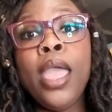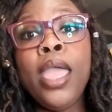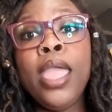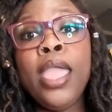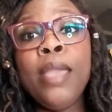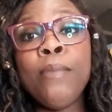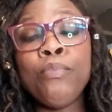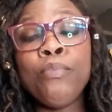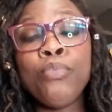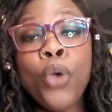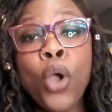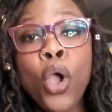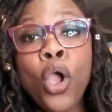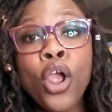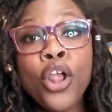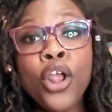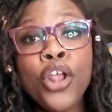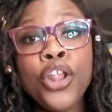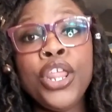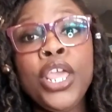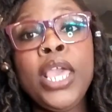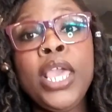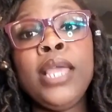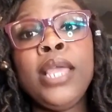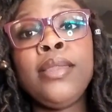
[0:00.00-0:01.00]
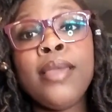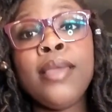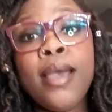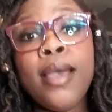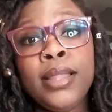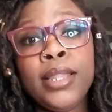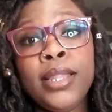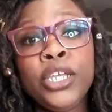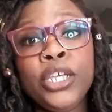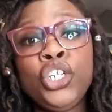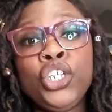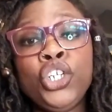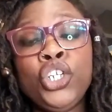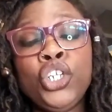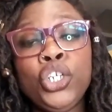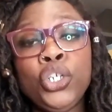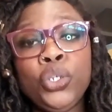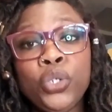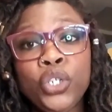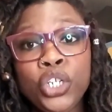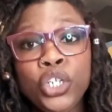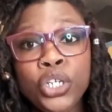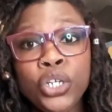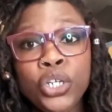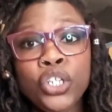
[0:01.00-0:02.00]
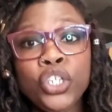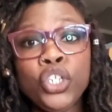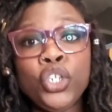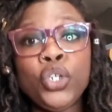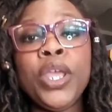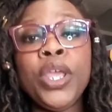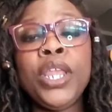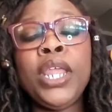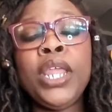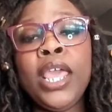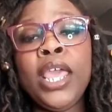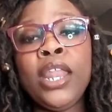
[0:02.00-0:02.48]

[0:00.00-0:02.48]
imparting knowledge to children